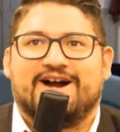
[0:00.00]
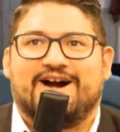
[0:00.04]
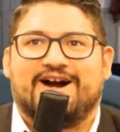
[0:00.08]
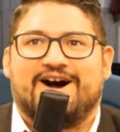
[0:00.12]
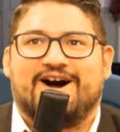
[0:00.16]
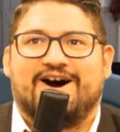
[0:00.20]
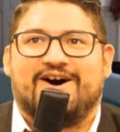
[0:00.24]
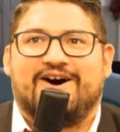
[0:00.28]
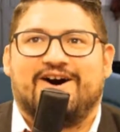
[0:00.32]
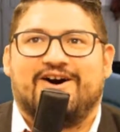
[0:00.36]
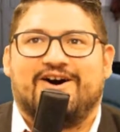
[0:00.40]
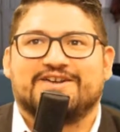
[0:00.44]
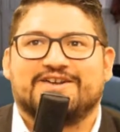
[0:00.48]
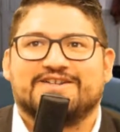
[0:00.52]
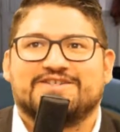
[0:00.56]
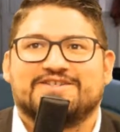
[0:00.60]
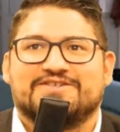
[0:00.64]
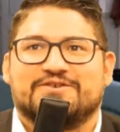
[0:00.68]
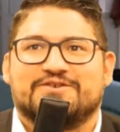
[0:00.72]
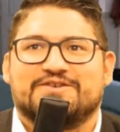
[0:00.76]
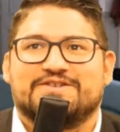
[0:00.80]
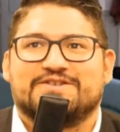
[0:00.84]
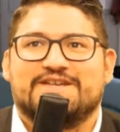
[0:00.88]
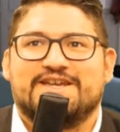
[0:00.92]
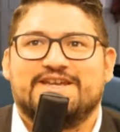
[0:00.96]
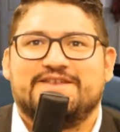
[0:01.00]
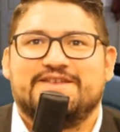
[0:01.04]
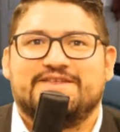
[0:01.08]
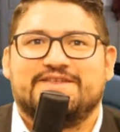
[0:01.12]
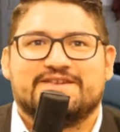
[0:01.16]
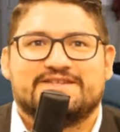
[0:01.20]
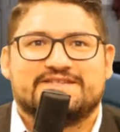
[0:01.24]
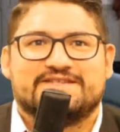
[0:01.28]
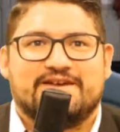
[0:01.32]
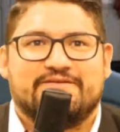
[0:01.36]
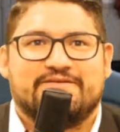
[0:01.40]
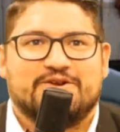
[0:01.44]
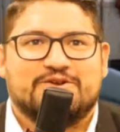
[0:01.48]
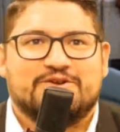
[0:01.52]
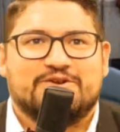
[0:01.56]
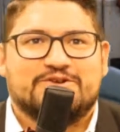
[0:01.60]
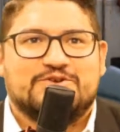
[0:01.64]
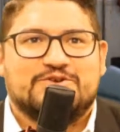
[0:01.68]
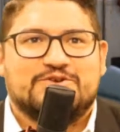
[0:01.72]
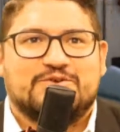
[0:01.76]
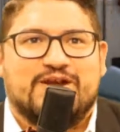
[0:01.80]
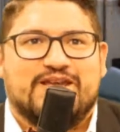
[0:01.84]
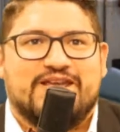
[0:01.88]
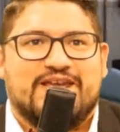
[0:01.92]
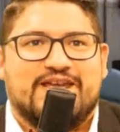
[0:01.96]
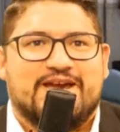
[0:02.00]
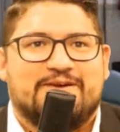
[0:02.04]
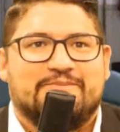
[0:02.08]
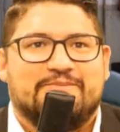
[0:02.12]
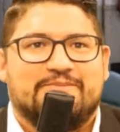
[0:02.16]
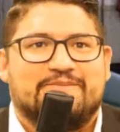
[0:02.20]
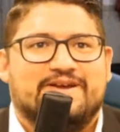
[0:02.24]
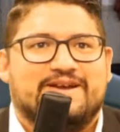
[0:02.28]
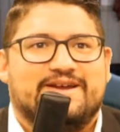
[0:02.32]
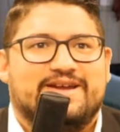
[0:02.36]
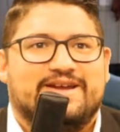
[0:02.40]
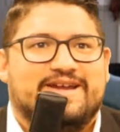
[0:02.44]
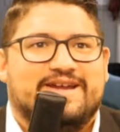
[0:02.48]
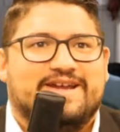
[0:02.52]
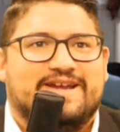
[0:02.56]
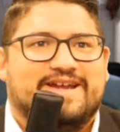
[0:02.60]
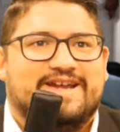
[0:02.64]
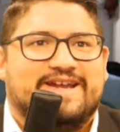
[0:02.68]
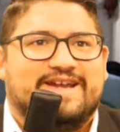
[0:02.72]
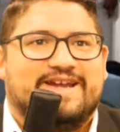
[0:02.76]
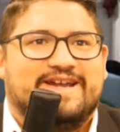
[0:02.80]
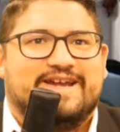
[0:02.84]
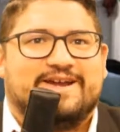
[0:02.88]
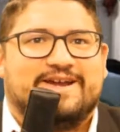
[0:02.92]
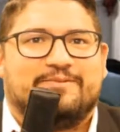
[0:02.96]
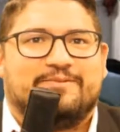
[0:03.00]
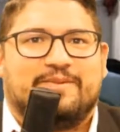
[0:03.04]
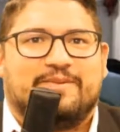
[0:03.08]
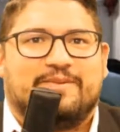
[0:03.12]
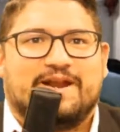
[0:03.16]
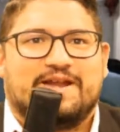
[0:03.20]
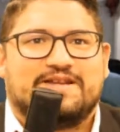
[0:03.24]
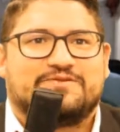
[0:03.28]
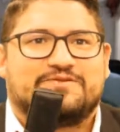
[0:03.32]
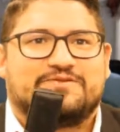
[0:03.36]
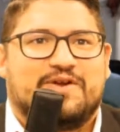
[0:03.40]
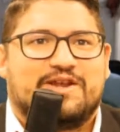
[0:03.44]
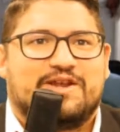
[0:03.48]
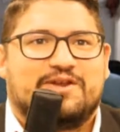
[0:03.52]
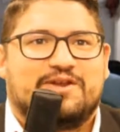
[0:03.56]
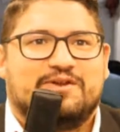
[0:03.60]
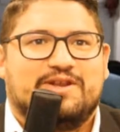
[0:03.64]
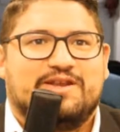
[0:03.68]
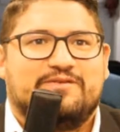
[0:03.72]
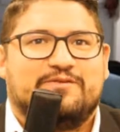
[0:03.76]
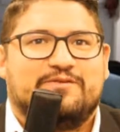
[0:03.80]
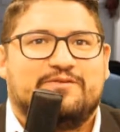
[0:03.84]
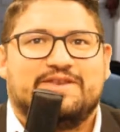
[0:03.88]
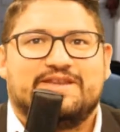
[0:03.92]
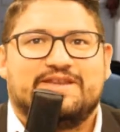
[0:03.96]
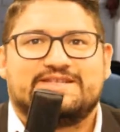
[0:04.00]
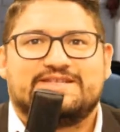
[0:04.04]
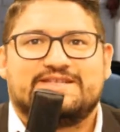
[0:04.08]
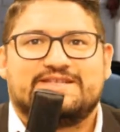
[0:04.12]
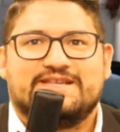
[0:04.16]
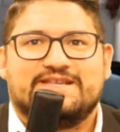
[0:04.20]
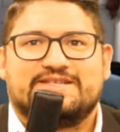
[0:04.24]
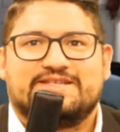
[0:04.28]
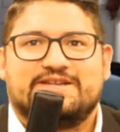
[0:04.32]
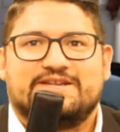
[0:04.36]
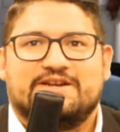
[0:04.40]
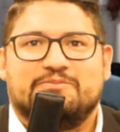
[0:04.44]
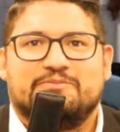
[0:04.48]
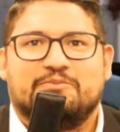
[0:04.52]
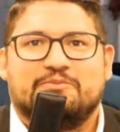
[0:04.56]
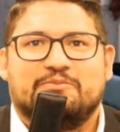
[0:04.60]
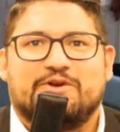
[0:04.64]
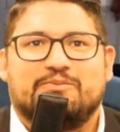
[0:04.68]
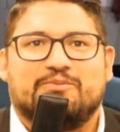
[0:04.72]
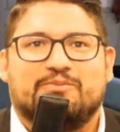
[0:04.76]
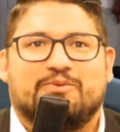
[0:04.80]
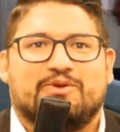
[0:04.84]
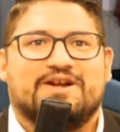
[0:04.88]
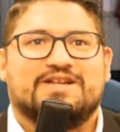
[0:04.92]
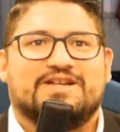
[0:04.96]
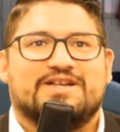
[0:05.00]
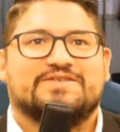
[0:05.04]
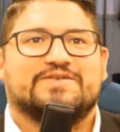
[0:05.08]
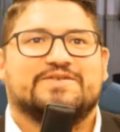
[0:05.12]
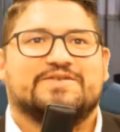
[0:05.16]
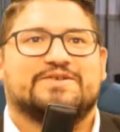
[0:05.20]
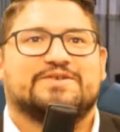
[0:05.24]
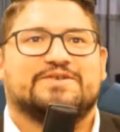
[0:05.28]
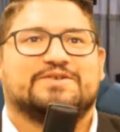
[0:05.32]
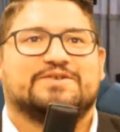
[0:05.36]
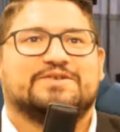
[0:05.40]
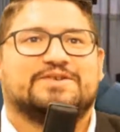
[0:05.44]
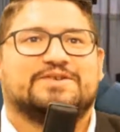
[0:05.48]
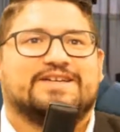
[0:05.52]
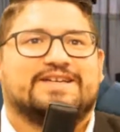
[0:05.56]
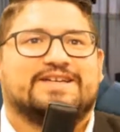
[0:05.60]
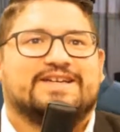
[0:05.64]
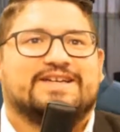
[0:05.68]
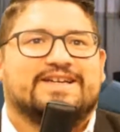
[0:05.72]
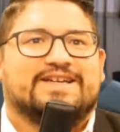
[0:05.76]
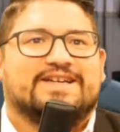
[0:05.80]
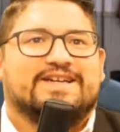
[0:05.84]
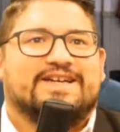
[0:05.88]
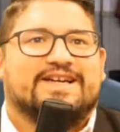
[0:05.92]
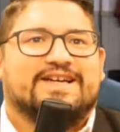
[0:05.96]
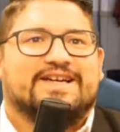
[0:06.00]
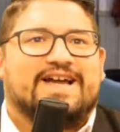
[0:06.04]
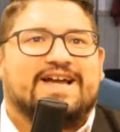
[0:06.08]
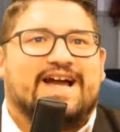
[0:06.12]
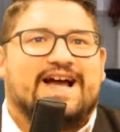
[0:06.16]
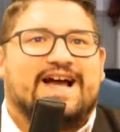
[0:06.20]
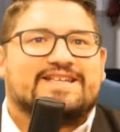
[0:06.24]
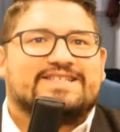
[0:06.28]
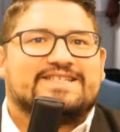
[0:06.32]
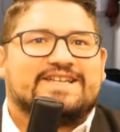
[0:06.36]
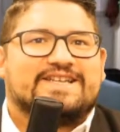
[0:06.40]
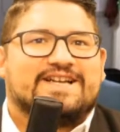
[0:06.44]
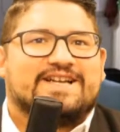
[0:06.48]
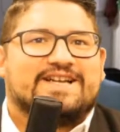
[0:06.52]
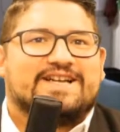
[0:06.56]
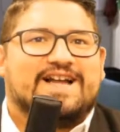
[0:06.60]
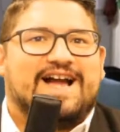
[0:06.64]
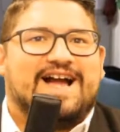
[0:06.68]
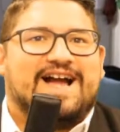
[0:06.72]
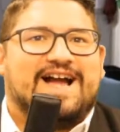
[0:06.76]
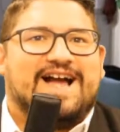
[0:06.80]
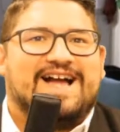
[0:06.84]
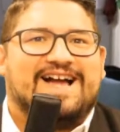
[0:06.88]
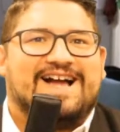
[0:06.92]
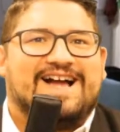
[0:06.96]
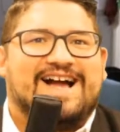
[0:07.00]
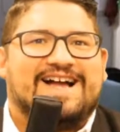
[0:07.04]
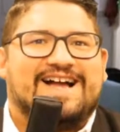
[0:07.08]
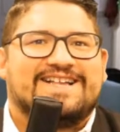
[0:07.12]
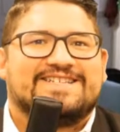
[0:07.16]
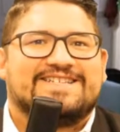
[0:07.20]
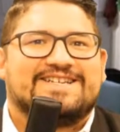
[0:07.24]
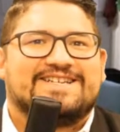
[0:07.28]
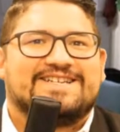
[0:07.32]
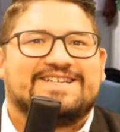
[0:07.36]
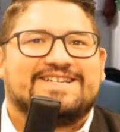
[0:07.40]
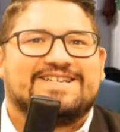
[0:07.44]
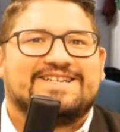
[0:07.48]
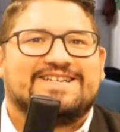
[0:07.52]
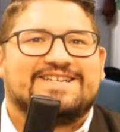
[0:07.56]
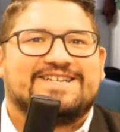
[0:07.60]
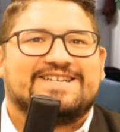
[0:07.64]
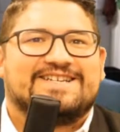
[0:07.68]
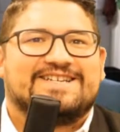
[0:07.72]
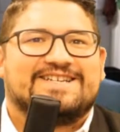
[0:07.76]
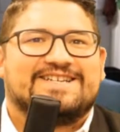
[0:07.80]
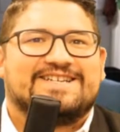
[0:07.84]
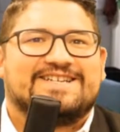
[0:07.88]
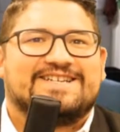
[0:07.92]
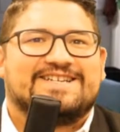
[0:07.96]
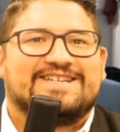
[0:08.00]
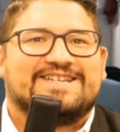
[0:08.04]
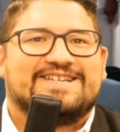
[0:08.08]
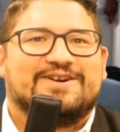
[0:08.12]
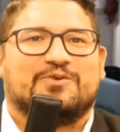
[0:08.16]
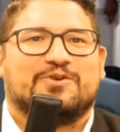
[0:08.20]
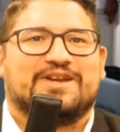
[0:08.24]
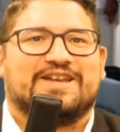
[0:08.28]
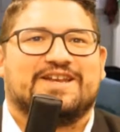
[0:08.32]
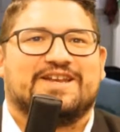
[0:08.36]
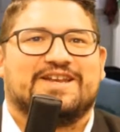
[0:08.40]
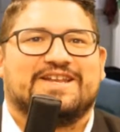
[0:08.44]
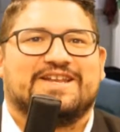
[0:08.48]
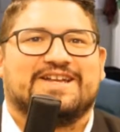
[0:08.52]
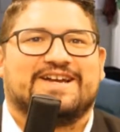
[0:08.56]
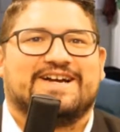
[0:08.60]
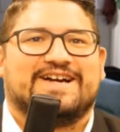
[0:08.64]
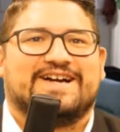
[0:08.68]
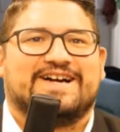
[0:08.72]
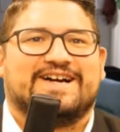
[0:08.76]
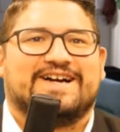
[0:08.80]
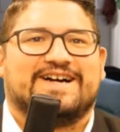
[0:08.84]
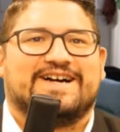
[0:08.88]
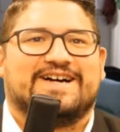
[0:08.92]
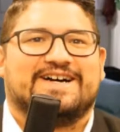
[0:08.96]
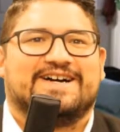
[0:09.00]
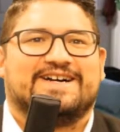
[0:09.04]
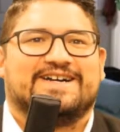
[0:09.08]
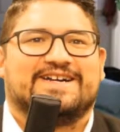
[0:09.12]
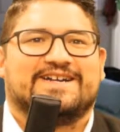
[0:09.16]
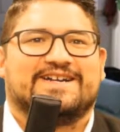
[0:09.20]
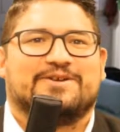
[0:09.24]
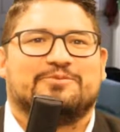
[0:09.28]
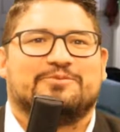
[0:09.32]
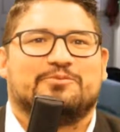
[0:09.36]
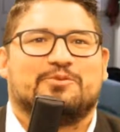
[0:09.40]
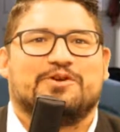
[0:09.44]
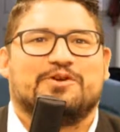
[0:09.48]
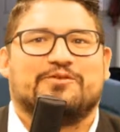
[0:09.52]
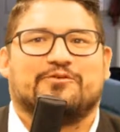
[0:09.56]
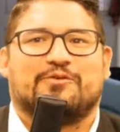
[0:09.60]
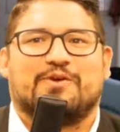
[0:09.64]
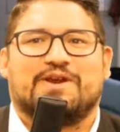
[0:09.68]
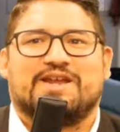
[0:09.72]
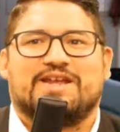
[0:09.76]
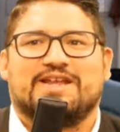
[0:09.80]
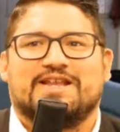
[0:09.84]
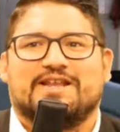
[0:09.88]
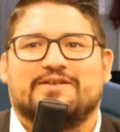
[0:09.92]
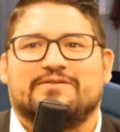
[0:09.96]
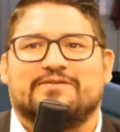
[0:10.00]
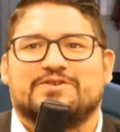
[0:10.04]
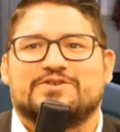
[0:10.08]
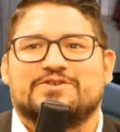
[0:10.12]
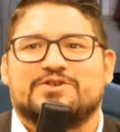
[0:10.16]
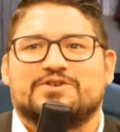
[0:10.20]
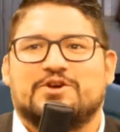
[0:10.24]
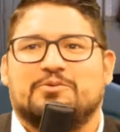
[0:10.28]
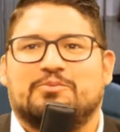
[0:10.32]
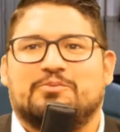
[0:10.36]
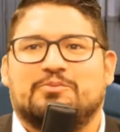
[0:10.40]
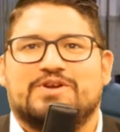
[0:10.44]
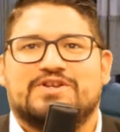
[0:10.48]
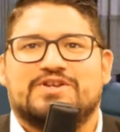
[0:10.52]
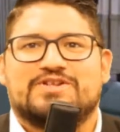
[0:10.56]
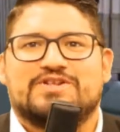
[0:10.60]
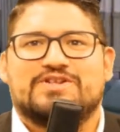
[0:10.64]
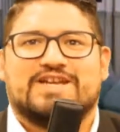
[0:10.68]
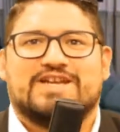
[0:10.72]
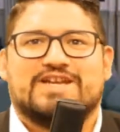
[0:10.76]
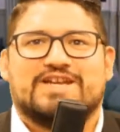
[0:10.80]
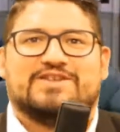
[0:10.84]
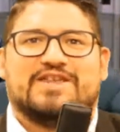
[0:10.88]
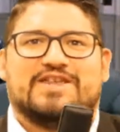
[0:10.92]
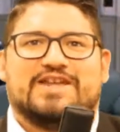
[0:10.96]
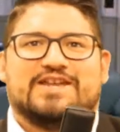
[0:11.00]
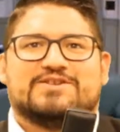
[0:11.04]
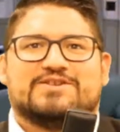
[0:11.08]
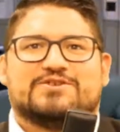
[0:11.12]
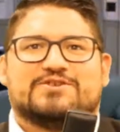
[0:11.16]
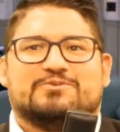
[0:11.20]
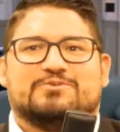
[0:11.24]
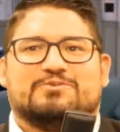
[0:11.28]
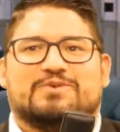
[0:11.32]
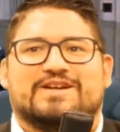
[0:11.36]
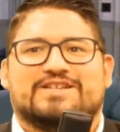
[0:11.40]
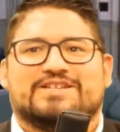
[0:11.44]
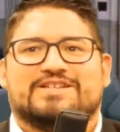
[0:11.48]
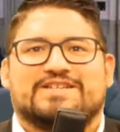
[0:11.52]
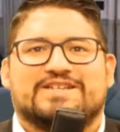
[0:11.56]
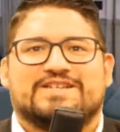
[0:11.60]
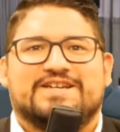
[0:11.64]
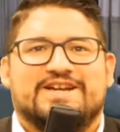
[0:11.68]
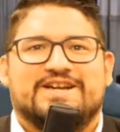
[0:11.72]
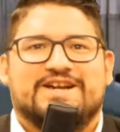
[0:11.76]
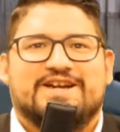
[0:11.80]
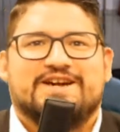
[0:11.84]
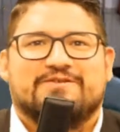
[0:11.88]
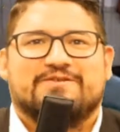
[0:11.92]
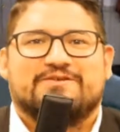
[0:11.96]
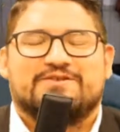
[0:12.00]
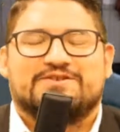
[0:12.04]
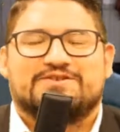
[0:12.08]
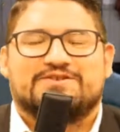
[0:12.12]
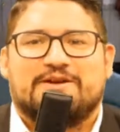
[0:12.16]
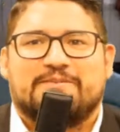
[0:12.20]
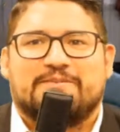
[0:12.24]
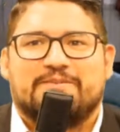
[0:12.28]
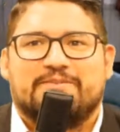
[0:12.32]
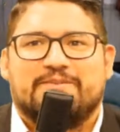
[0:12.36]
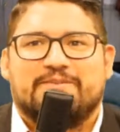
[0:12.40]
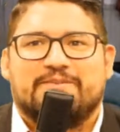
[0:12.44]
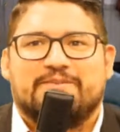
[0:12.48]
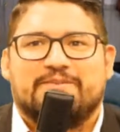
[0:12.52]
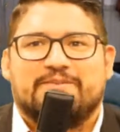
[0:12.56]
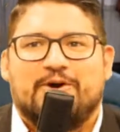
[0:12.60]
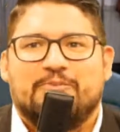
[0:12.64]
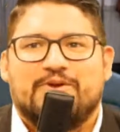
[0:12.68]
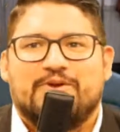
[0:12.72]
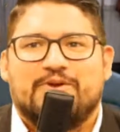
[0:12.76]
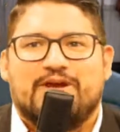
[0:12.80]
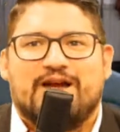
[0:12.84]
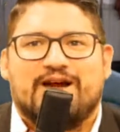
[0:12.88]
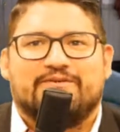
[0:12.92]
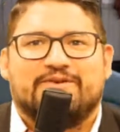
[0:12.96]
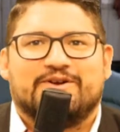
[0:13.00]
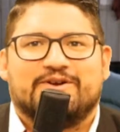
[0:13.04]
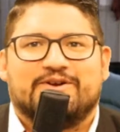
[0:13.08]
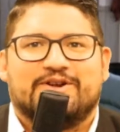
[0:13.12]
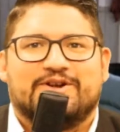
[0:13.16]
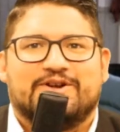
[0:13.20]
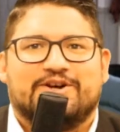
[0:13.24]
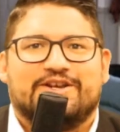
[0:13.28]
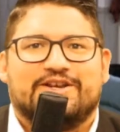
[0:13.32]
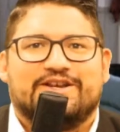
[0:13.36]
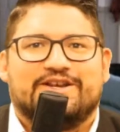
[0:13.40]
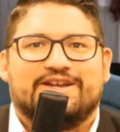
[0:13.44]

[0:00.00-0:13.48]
August 13th, 7:02 a.m. My name is Frank Olivo, and this is Good Morning Brownsville. How's it going, Kat? Good morning. Good morning, Frankie. Love your show. Appreciate you. Thank you so much for stopping by. Hope you have a good